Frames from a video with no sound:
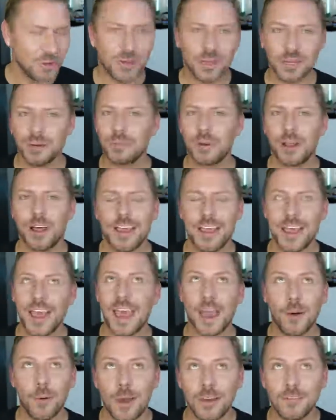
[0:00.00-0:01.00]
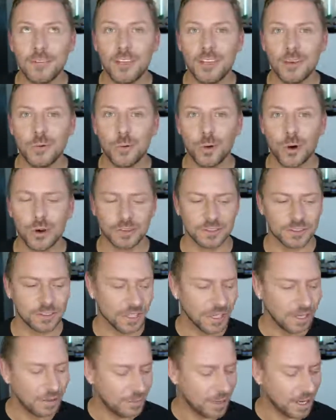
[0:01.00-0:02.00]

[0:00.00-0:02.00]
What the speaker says: you can apply it however you want,